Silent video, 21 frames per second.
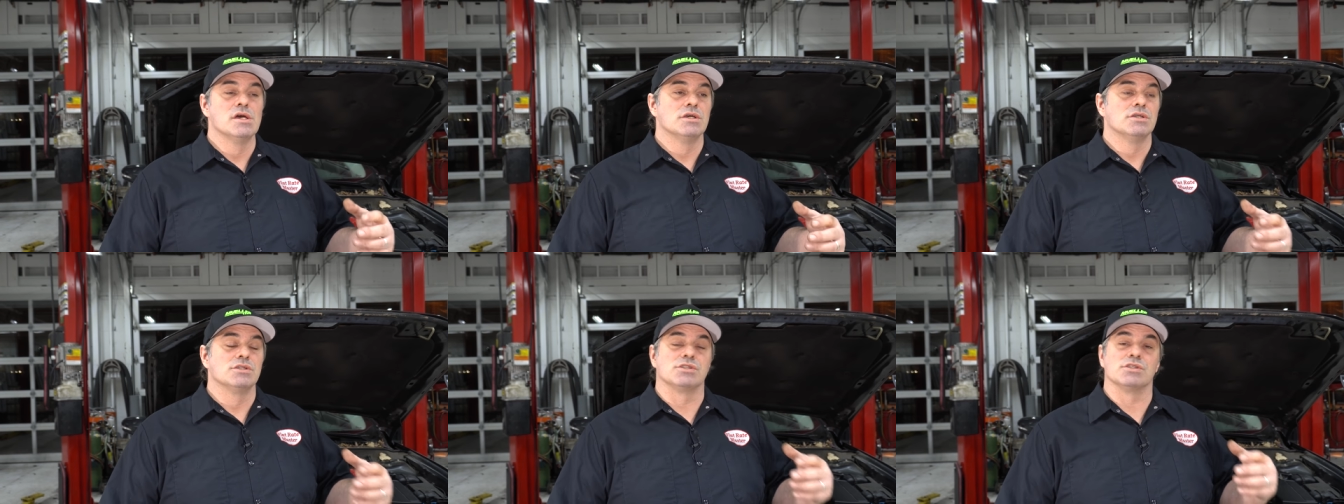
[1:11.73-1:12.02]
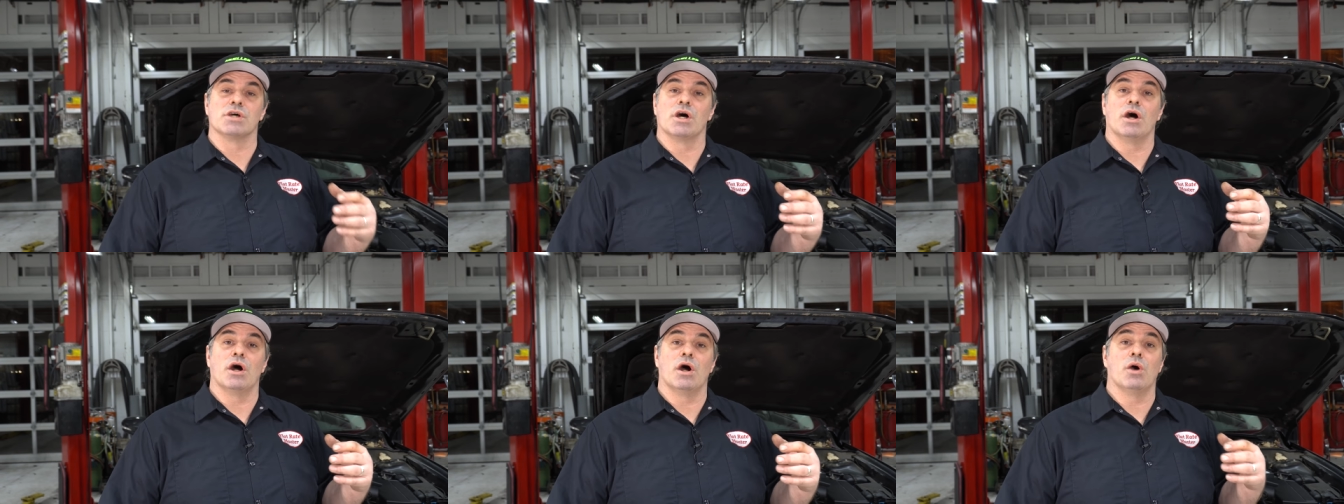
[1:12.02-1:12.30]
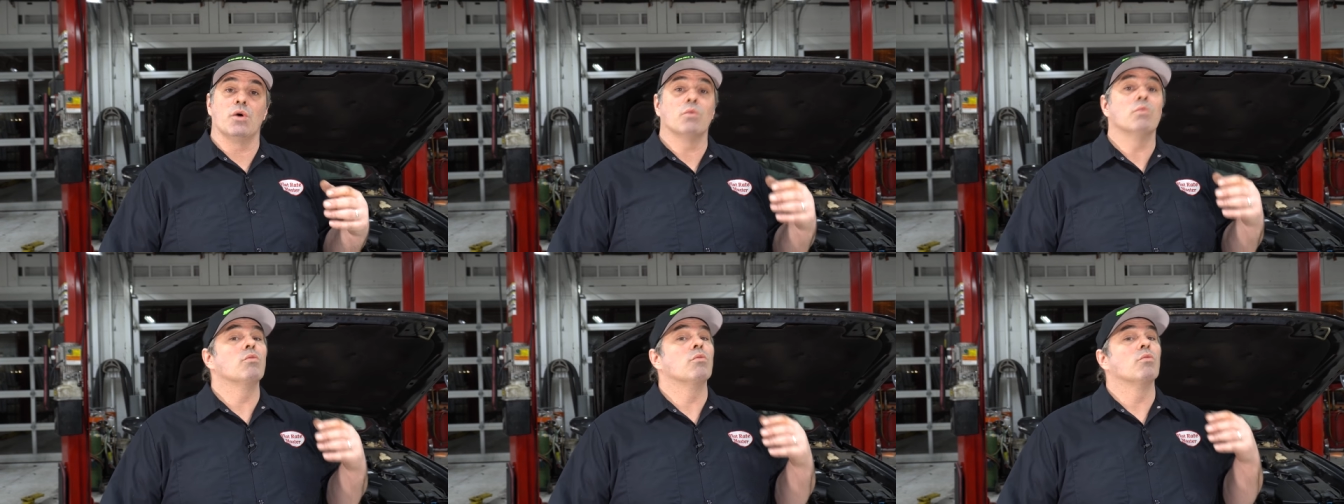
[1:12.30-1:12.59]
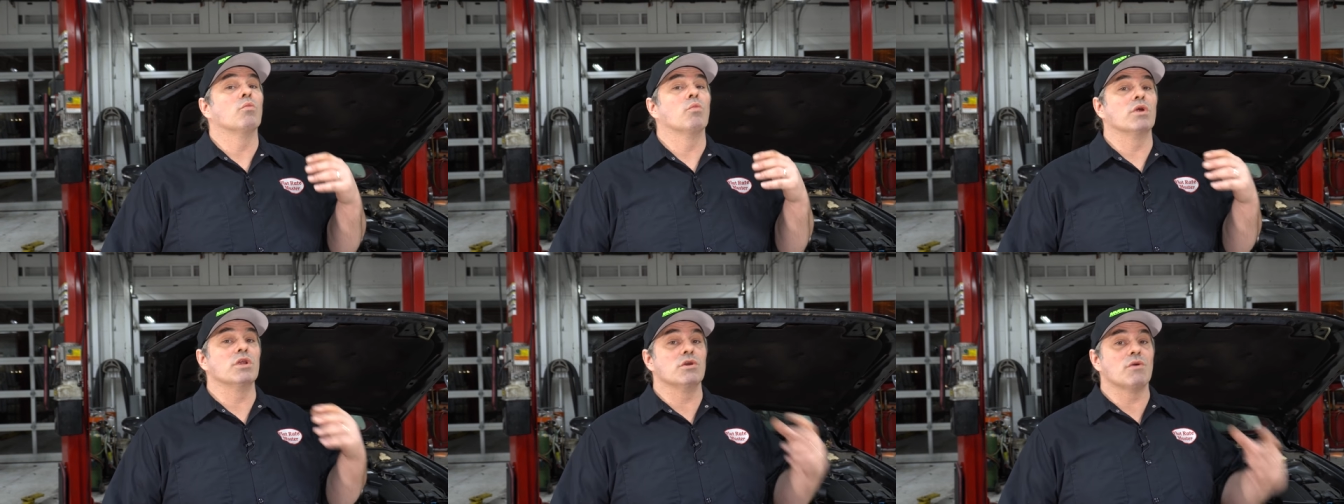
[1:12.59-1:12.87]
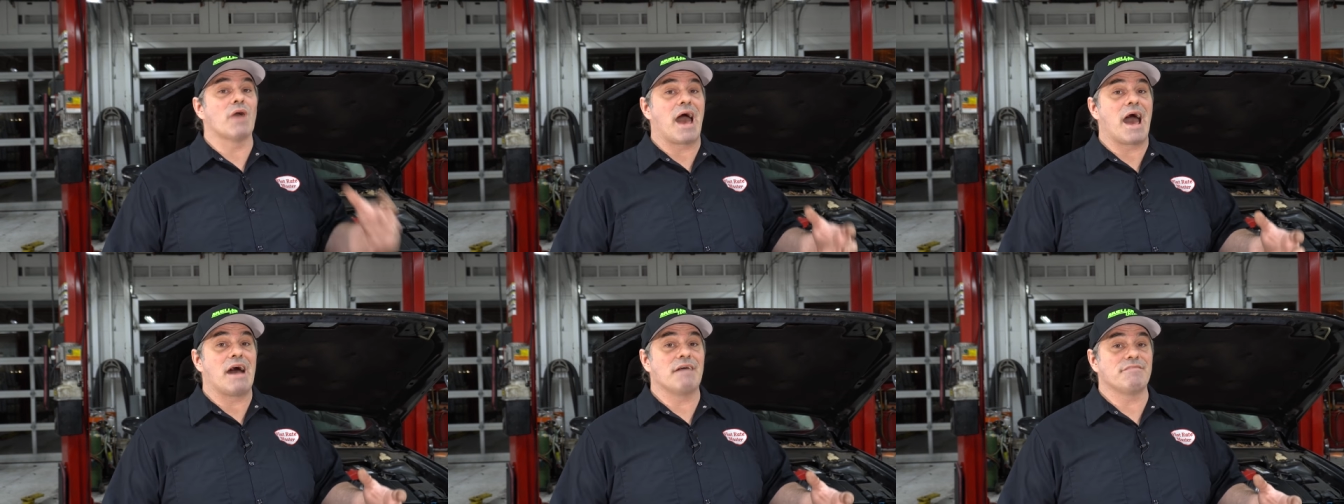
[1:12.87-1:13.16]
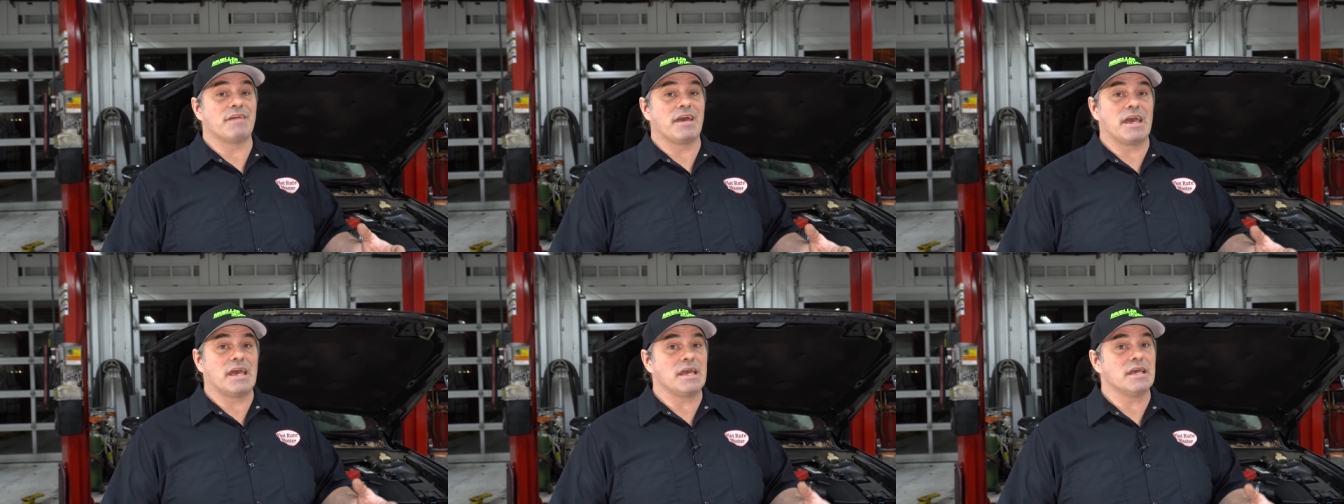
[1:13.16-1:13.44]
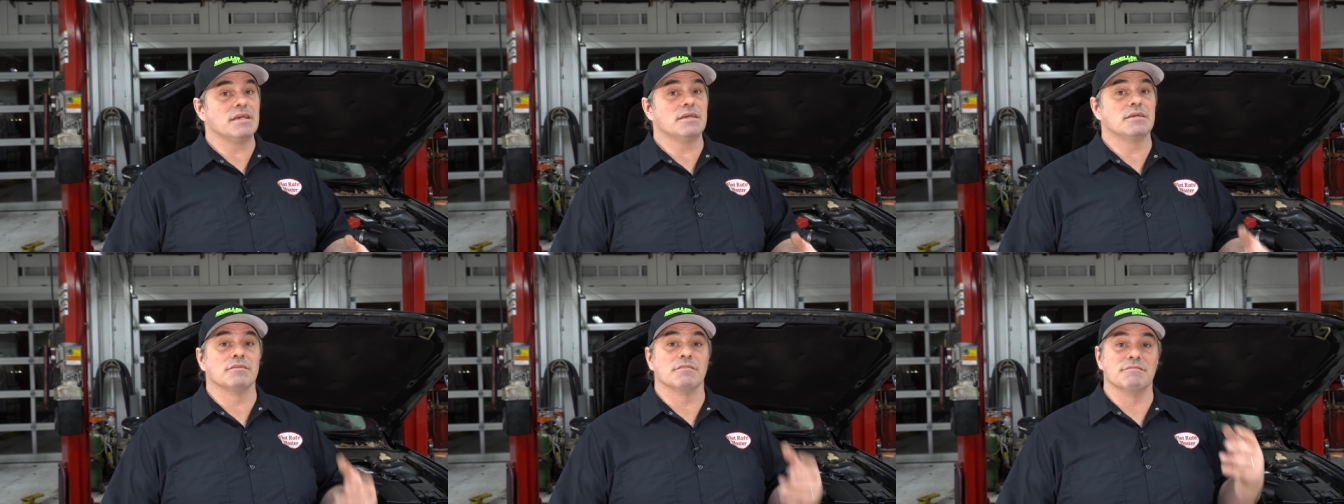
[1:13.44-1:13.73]
So when you have
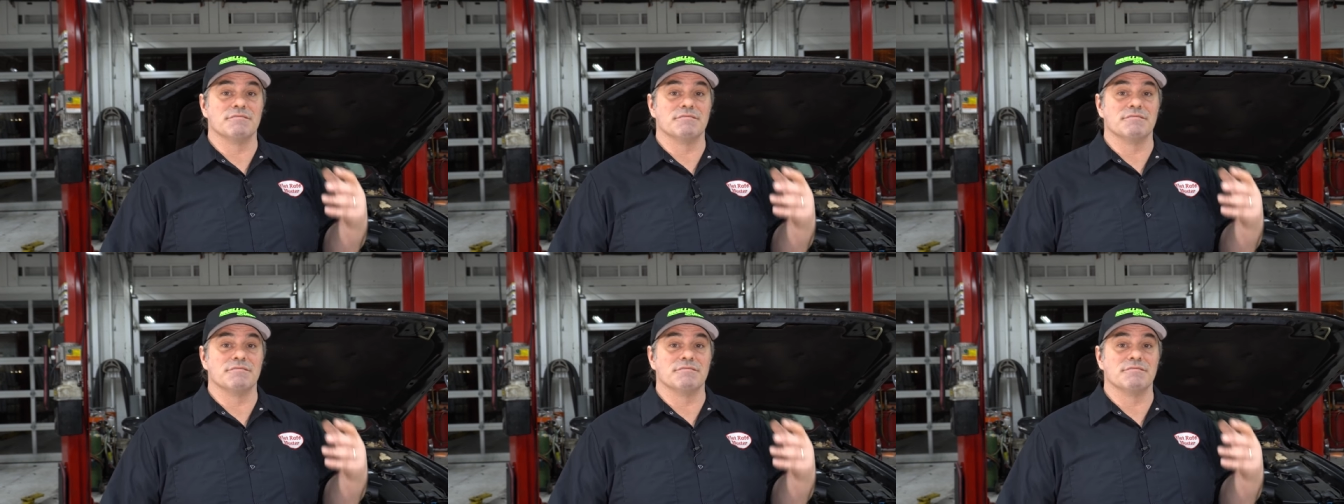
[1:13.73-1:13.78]
a